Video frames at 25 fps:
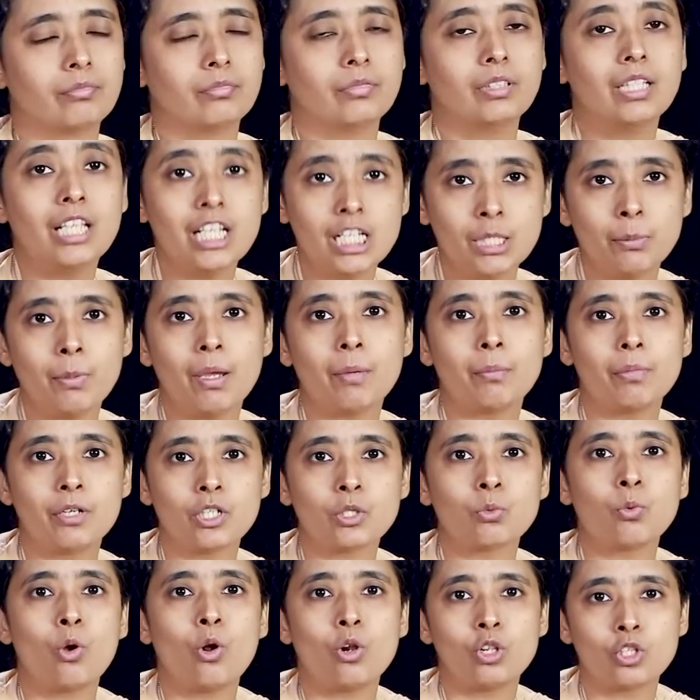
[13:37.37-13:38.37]
These
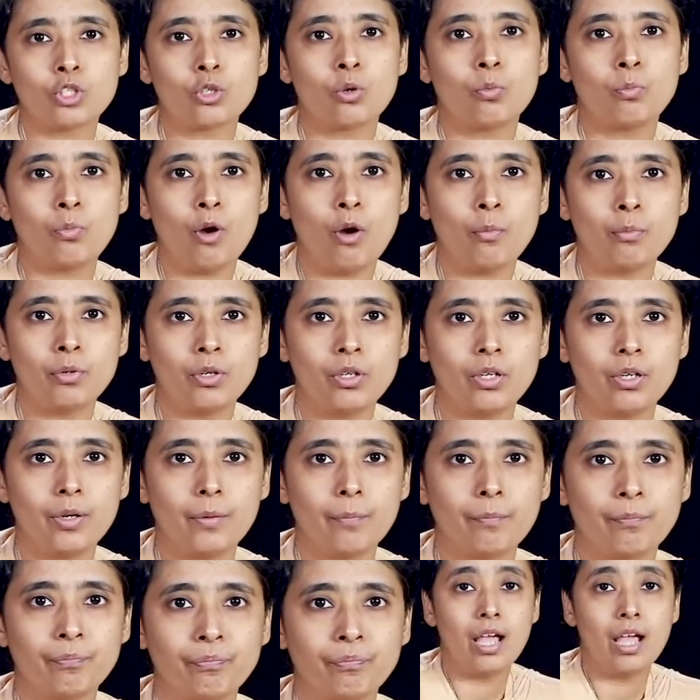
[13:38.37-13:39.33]
papers were also popular.